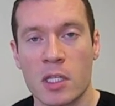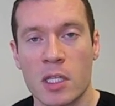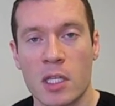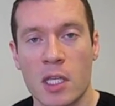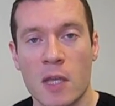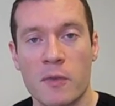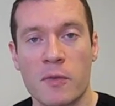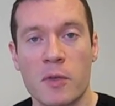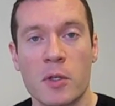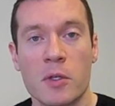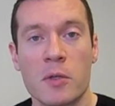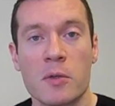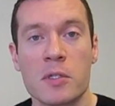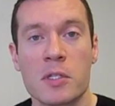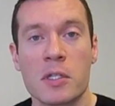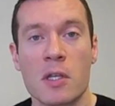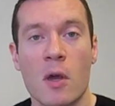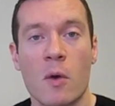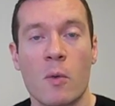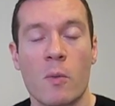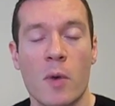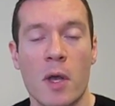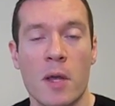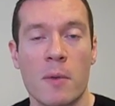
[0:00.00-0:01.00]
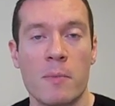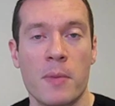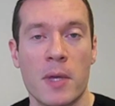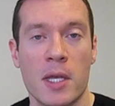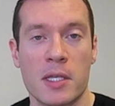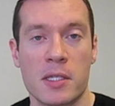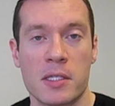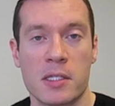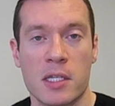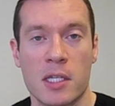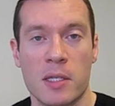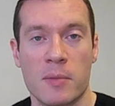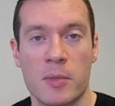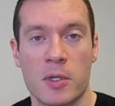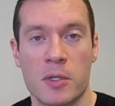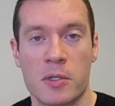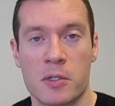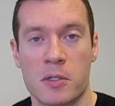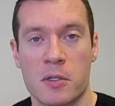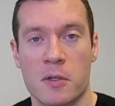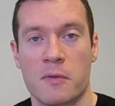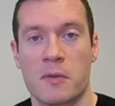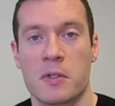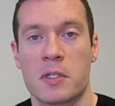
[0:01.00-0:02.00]
If you're using a web-based email
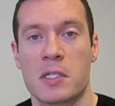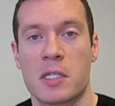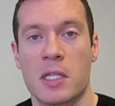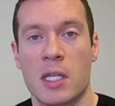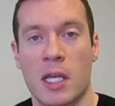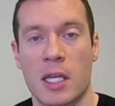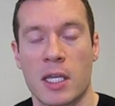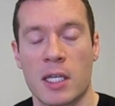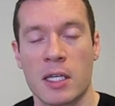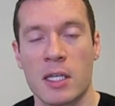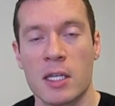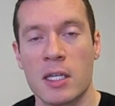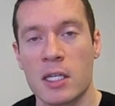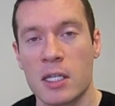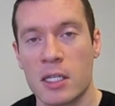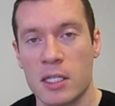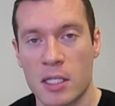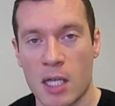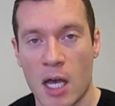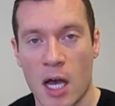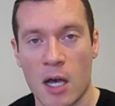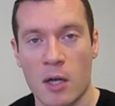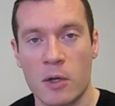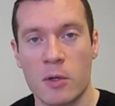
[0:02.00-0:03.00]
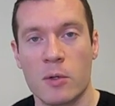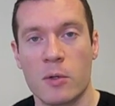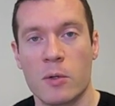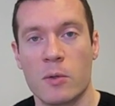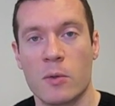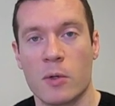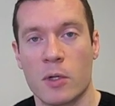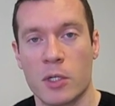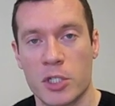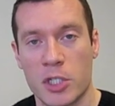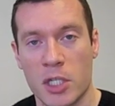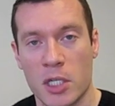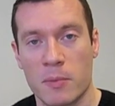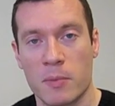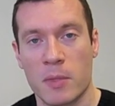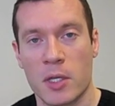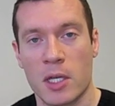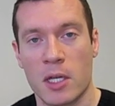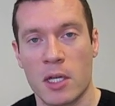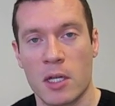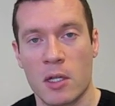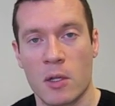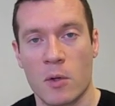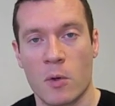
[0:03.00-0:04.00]
service like Yahoo or
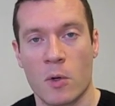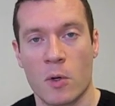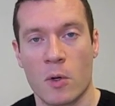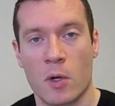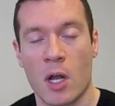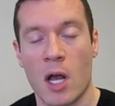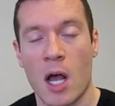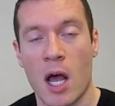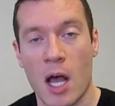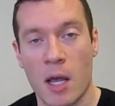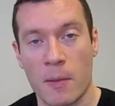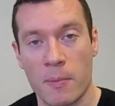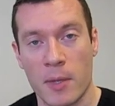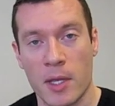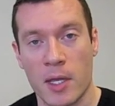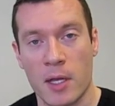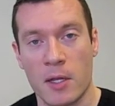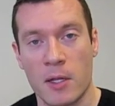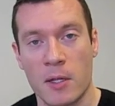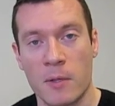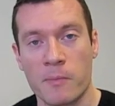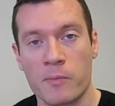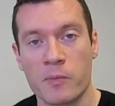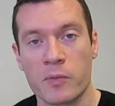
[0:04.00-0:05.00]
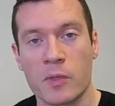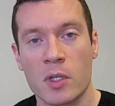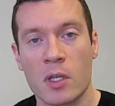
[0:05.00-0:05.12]
Gmail or Hotmail,